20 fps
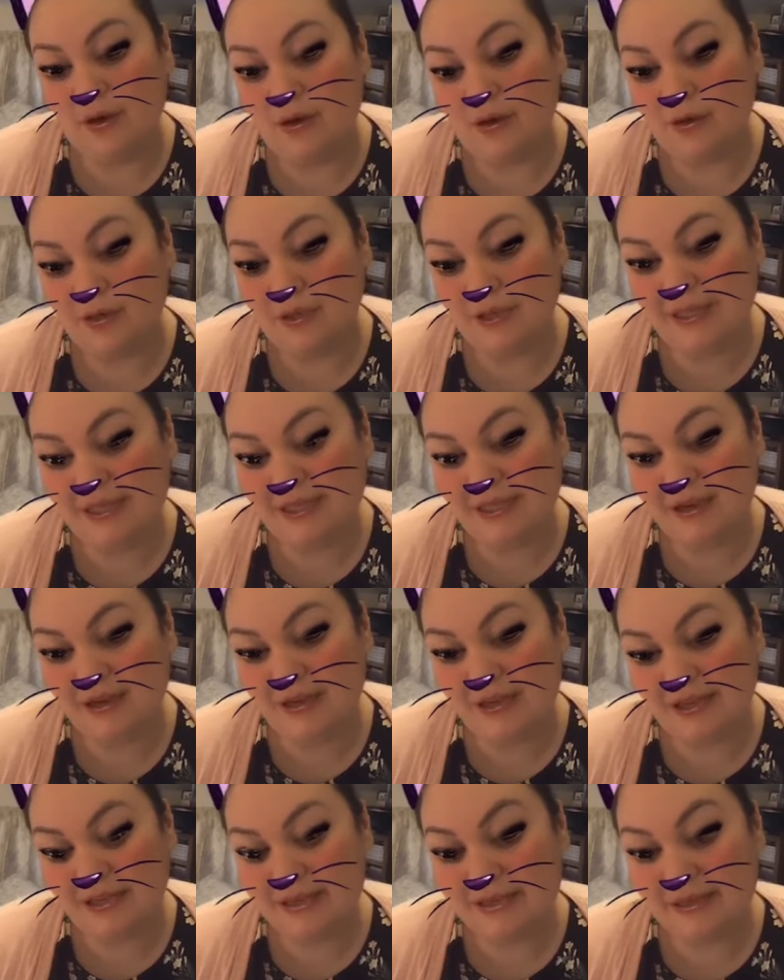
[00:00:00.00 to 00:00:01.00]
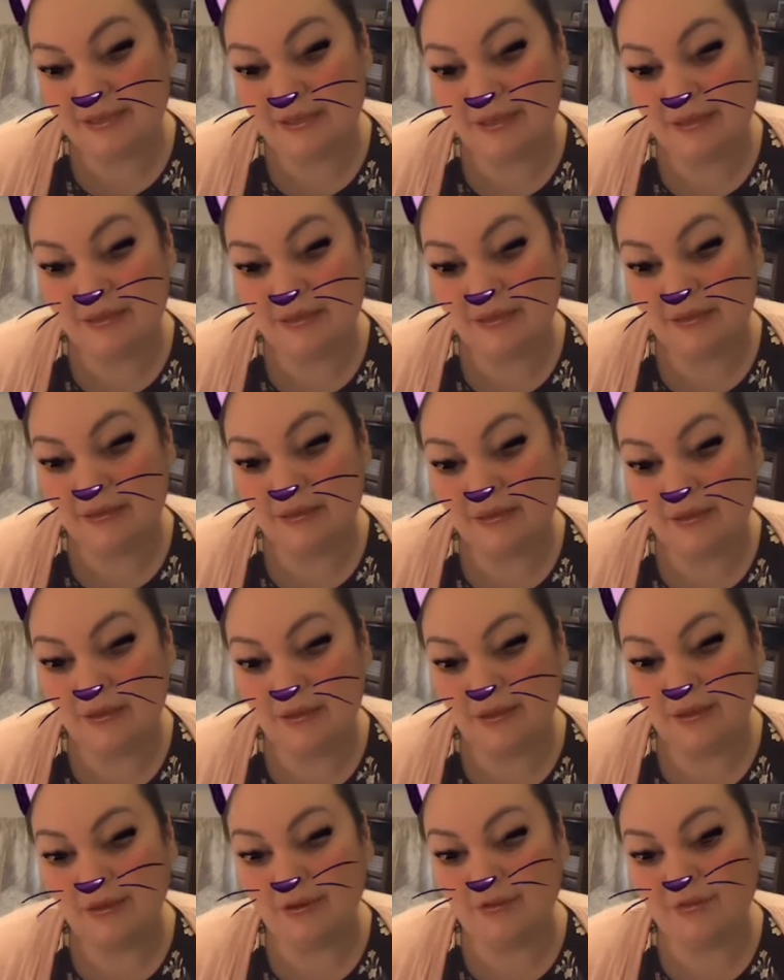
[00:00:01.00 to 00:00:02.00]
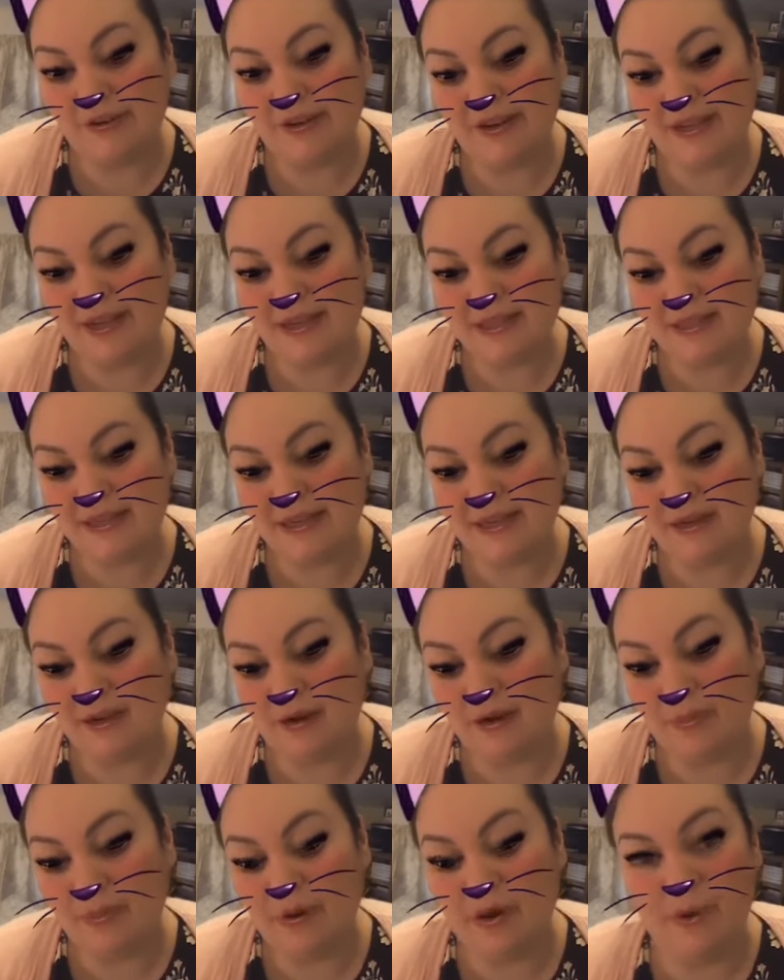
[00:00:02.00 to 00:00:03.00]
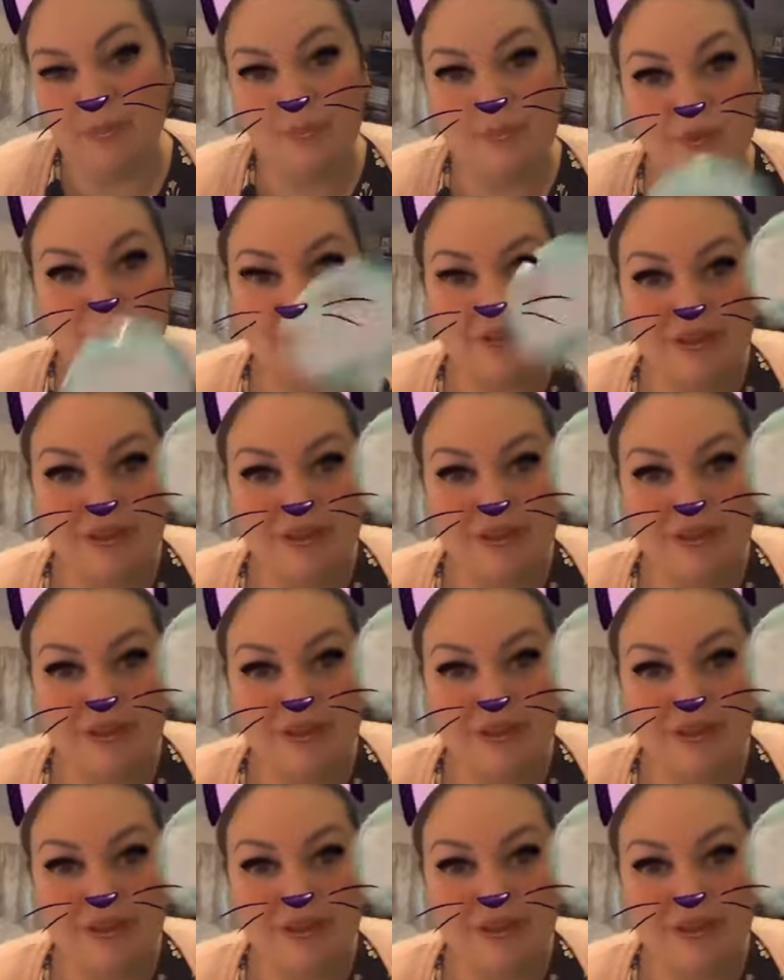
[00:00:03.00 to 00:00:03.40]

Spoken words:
Holly's Lollies. Look Fantastic Lollipop.